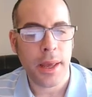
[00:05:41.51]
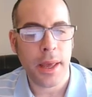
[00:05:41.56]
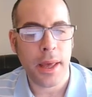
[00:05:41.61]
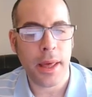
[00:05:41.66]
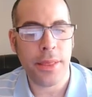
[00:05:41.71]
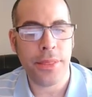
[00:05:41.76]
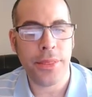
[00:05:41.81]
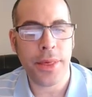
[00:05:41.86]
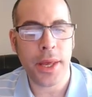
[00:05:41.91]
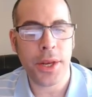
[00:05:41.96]

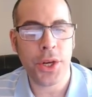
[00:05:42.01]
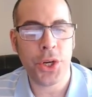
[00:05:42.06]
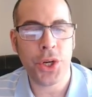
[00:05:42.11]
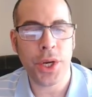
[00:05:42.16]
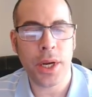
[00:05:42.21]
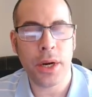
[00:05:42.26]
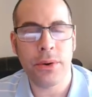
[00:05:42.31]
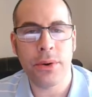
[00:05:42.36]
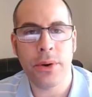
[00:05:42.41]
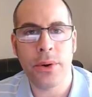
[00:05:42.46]
and then
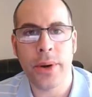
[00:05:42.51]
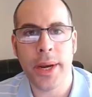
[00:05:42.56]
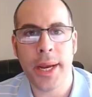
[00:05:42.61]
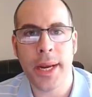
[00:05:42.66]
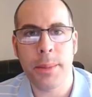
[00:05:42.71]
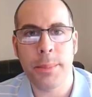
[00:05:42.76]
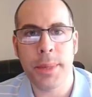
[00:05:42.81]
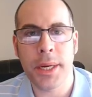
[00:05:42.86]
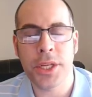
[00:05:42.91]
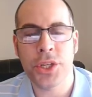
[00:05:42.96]
general
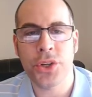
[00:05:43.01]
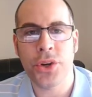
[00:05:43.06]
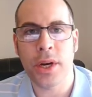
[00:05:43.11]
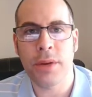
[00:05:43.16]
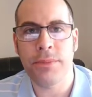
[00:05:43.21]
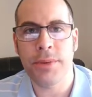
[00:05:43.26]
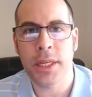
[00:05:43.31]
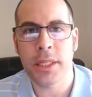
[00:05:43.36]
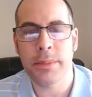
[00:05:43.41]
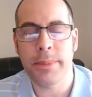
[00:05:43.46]
and
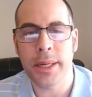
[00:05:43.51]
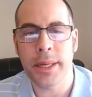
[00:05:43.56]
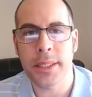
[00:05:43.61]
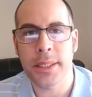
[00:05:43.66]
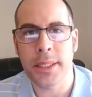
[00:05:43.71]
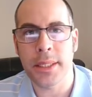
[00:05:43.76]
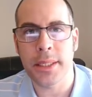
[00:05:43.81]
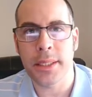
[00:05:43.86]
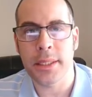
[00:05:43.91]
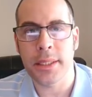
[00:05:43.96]
administrative
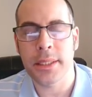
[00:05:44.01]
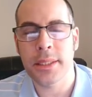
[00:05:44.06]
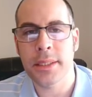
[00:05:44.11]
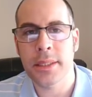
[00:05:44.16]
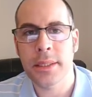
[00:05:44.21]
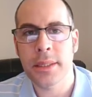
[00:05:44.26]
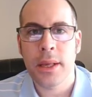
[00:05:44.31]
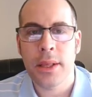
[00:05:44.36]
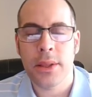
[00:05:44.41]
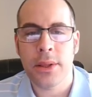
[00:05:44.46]

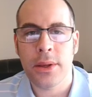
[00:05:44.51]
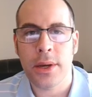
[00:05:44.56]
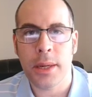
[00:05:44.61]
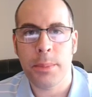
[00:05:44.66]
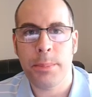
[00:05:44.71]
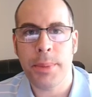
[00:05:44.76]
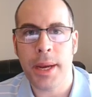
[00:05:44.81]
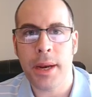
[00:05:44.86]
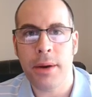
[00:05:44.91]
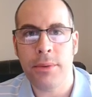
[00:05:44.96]
expenses,
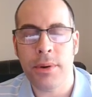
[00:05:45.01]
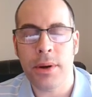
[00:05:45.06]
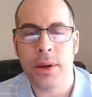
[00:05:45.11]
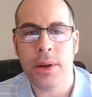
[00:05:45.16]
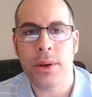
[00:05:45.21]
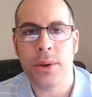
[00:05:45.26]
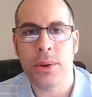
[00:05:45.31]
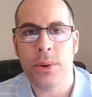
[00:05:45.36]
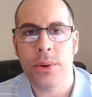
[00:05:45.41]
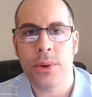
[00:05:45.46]
like
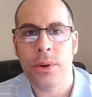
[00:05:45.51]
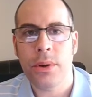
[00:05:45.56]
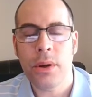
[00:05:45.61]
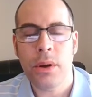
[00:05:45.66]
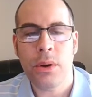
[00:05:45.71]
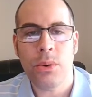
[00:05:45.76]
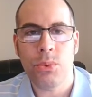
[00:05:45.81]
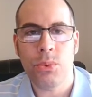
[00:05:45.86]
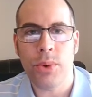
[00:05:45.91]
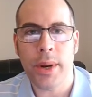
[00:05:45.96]
payroll,
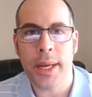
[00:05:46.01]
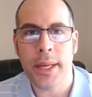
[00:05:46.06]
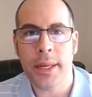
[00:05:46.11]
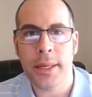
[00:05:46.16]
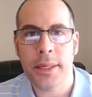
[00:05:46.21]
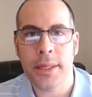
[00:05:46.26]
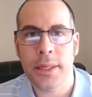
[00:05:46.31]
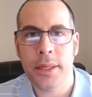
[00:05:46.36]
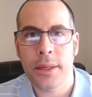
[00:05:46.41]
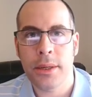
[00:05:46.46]

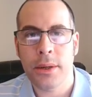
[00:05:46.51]
rent,